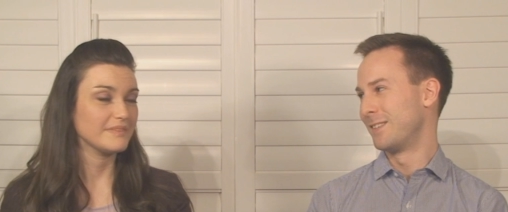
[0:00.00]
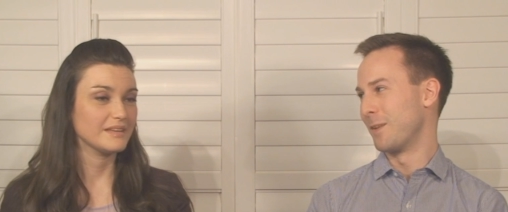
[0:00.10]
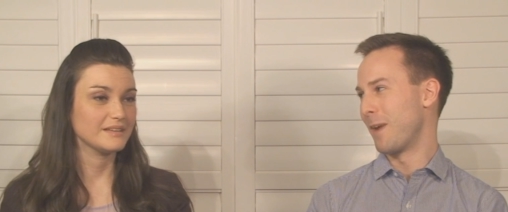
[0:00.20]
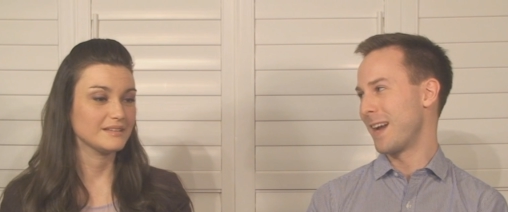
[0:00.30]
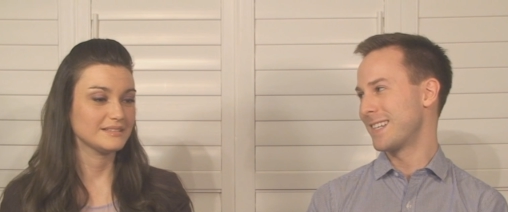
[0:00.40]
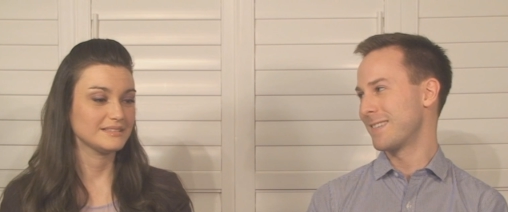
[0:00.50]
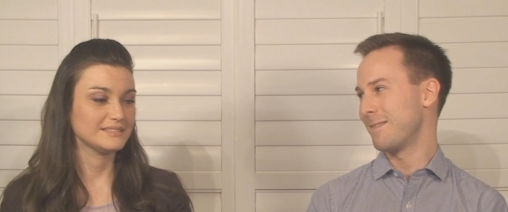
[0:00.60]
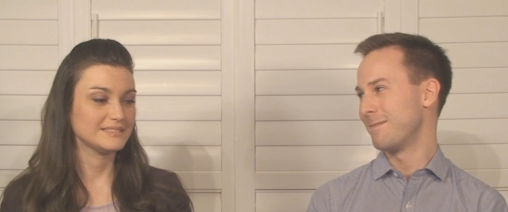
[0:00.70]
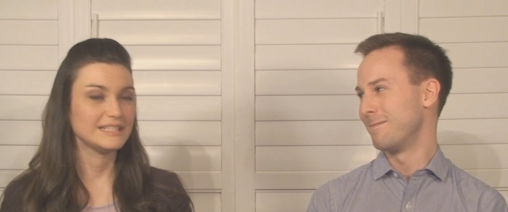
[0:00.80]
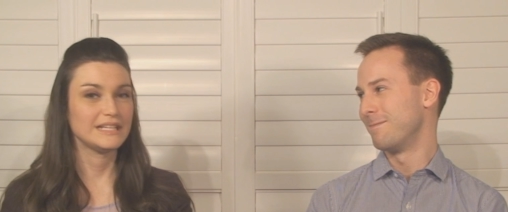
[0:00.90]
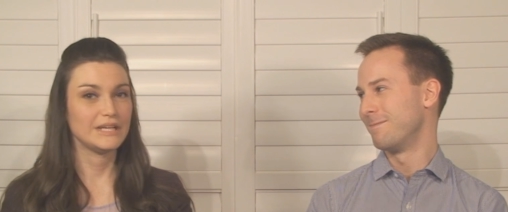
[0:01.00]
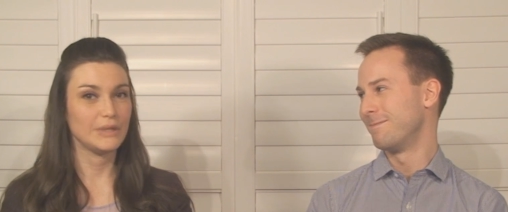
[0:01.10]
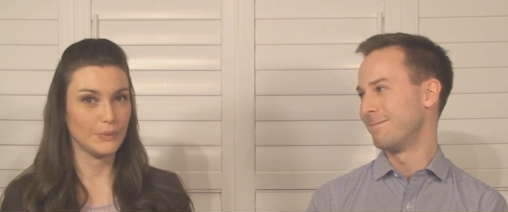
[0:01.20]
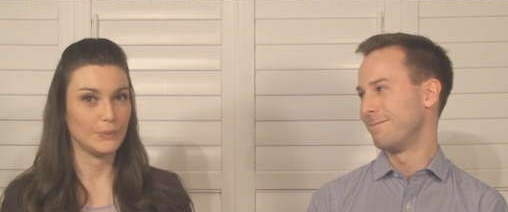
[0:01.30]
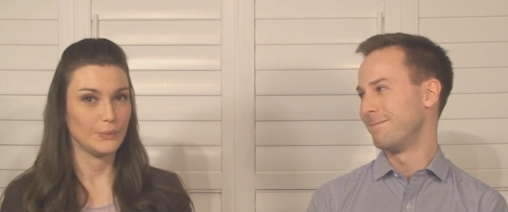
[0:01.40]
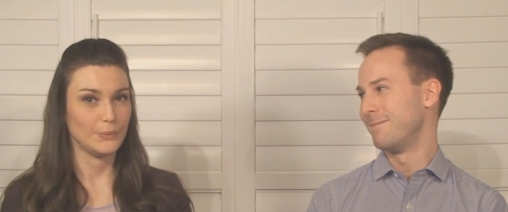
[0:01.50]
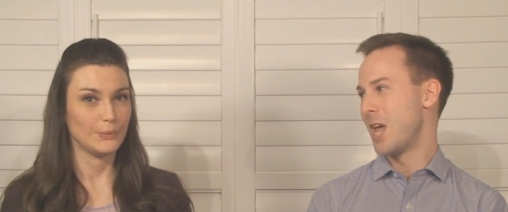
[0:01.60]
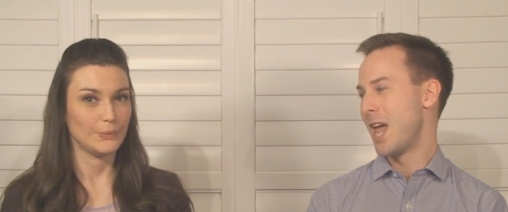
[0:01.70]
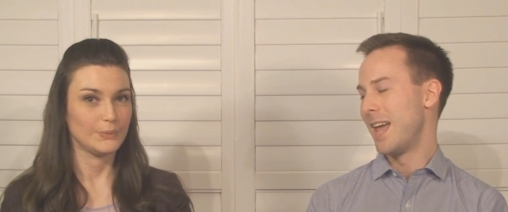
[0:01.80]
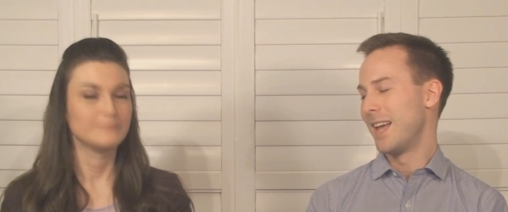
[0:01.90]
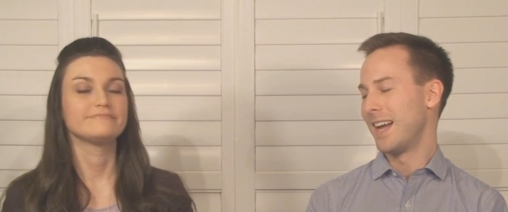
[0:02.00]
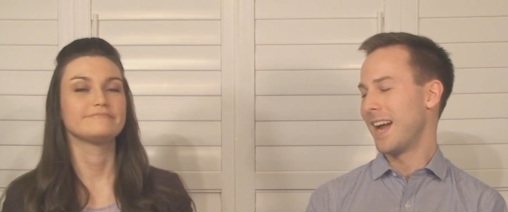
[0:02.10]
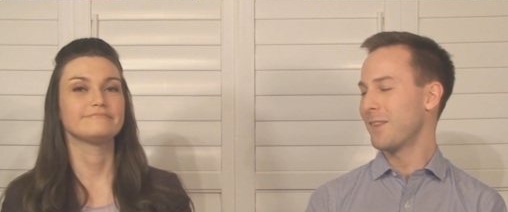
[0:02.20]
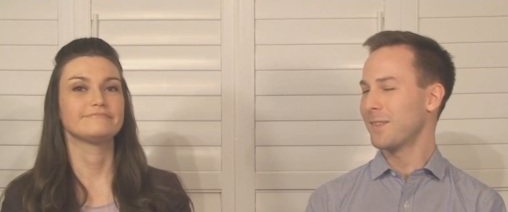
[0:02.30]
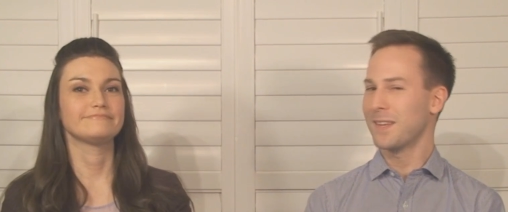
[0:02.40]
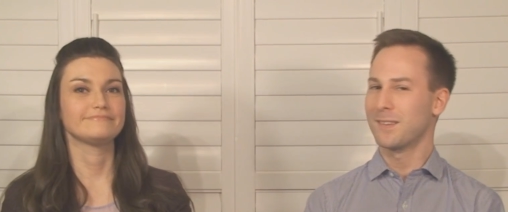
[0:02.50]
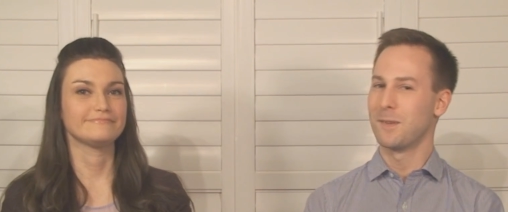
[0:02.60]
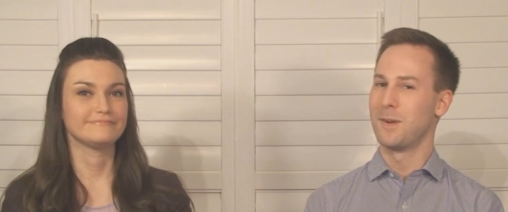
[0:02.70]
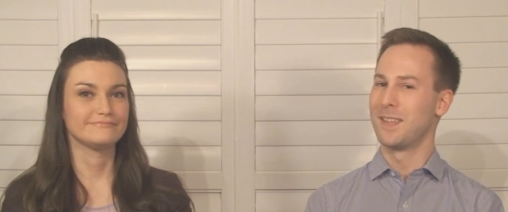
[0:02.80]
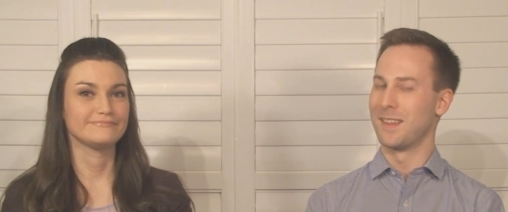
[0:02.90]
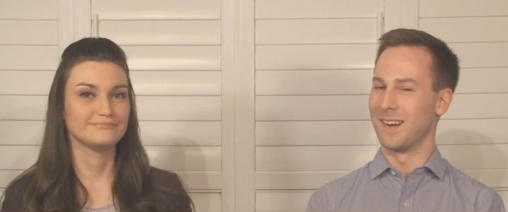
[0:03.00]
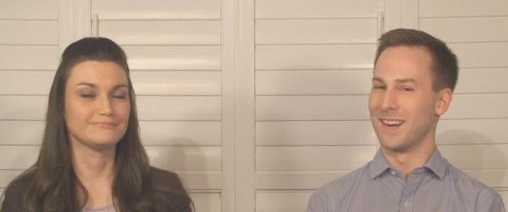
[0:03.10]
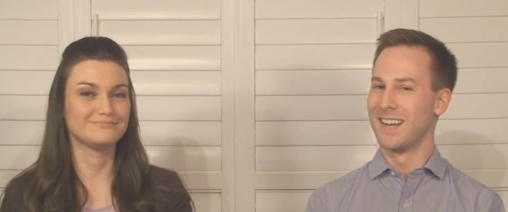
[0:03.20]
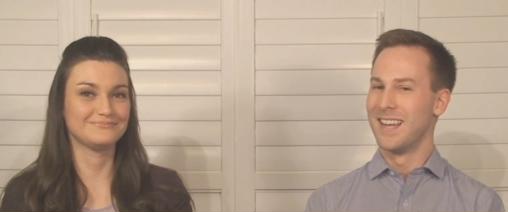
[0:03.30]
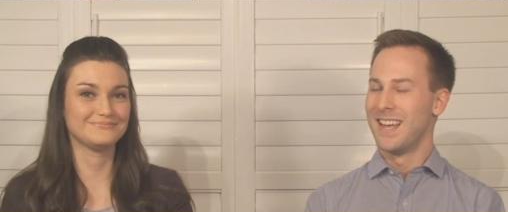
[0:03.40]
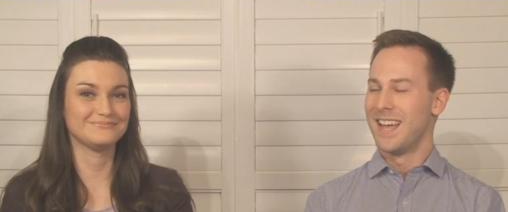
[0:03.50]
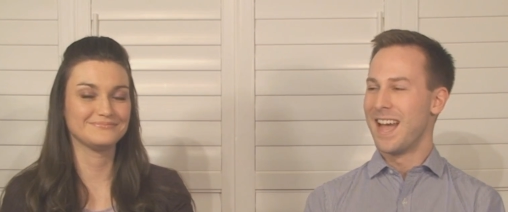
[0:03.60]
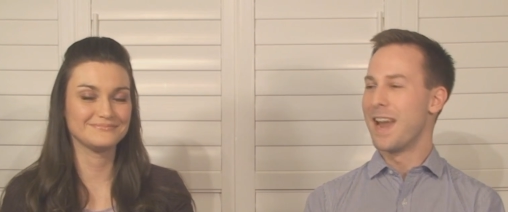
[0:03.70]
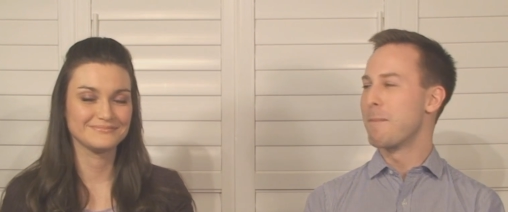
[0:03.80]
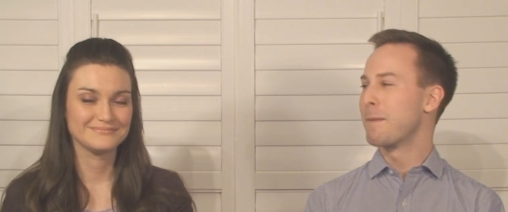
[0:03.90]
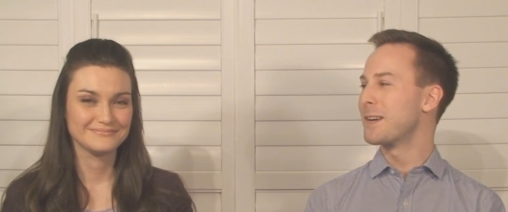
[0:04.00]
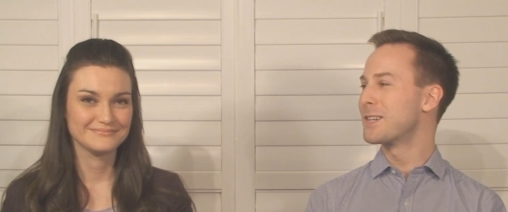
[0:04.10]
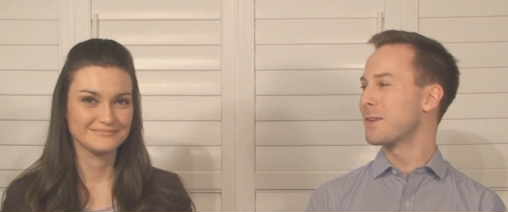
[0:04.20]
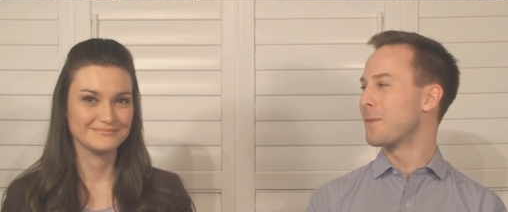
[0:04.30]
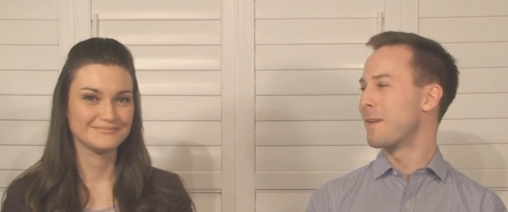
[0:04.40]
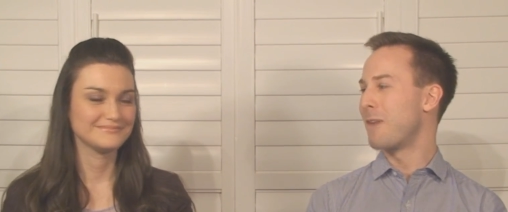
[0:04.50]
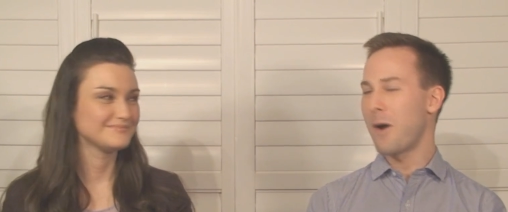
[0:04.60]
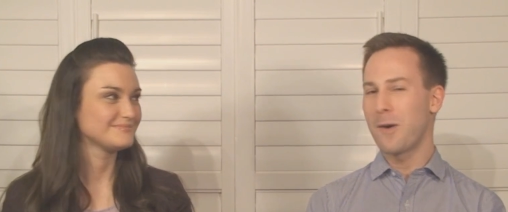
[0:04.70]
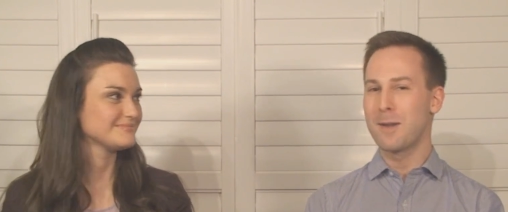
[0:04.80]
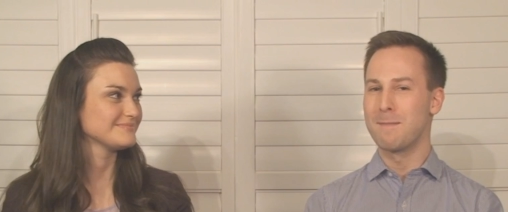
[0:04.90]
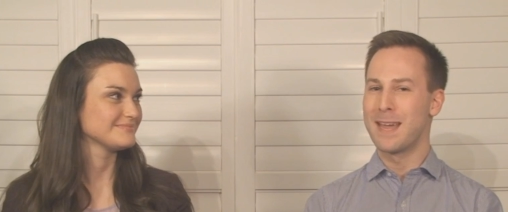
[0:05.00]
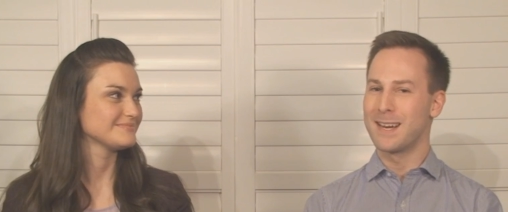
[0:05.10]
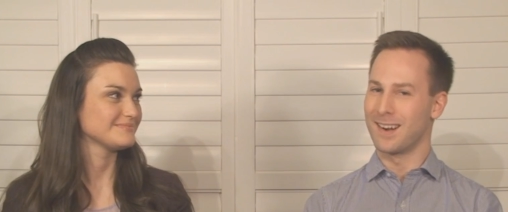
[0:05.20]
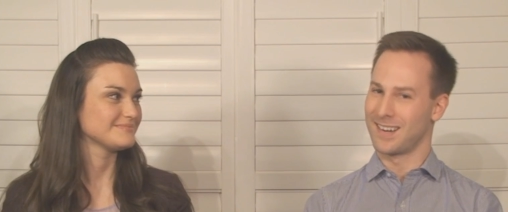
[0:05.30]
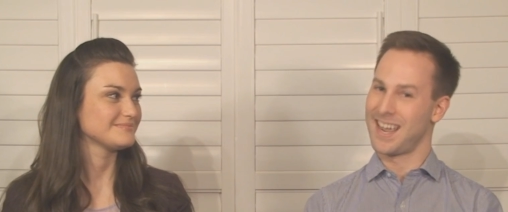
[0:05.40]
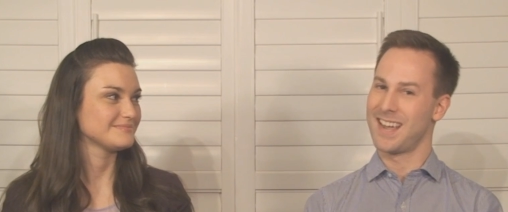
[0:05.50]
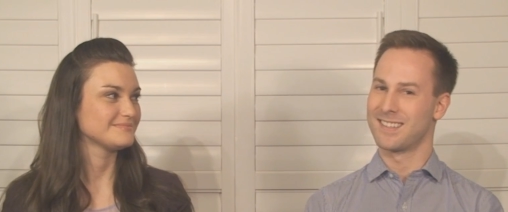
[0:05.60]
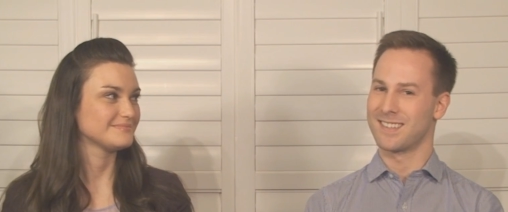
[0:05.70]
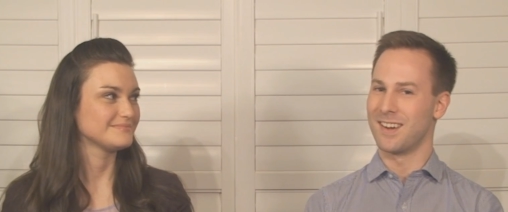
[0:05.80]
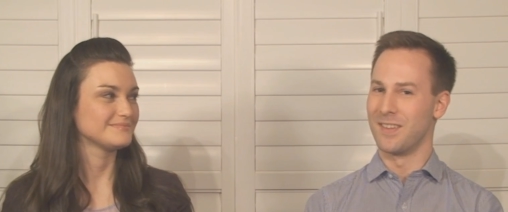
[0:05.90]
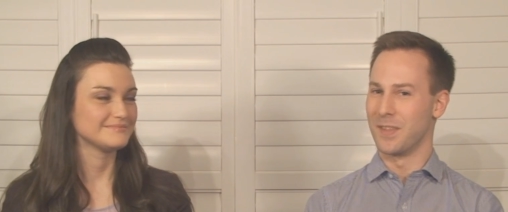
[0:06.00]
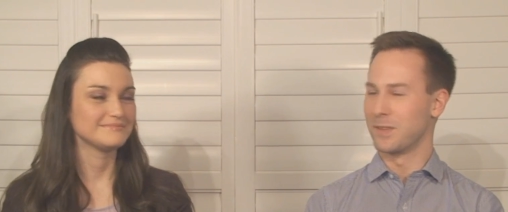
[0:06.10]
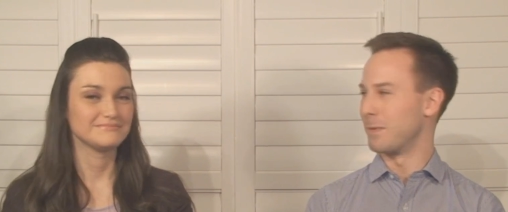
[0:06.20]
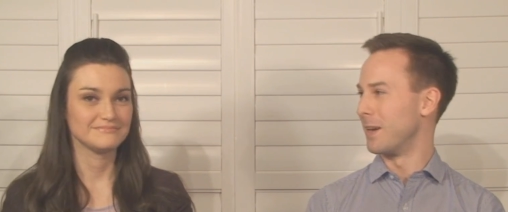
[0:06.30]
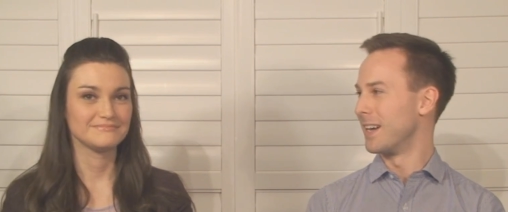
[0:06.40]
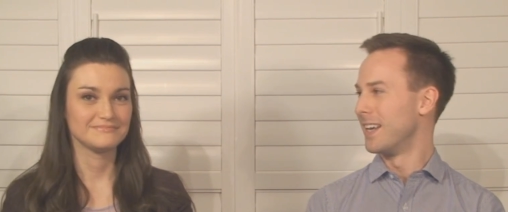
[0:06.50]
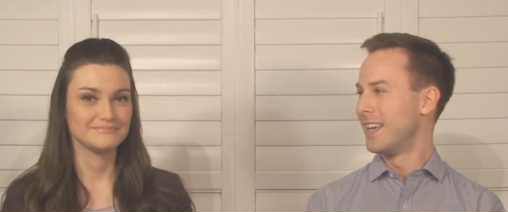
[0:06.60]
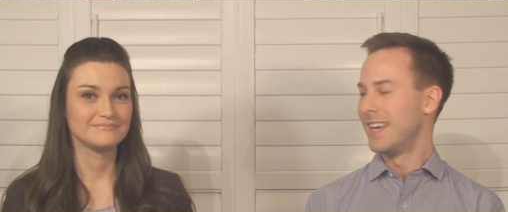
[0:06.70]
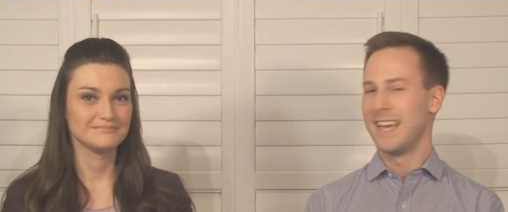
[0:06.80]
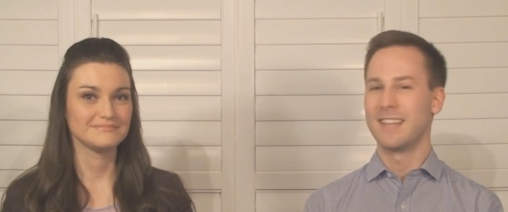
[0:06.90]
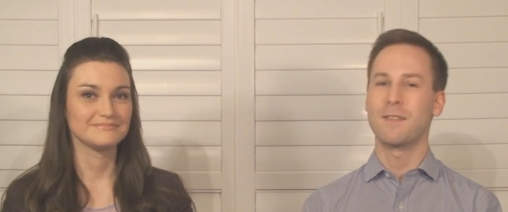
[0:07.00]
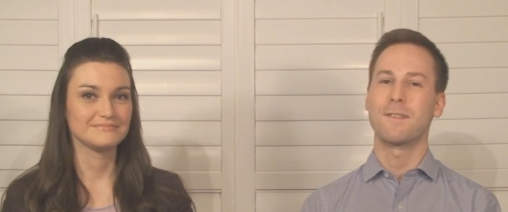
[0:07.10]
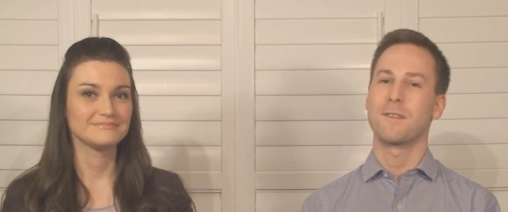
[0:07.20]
Speaker 1: is the Rite? No. I don't think so either. and I'm pretty sure that we've already made our case on this one. It's a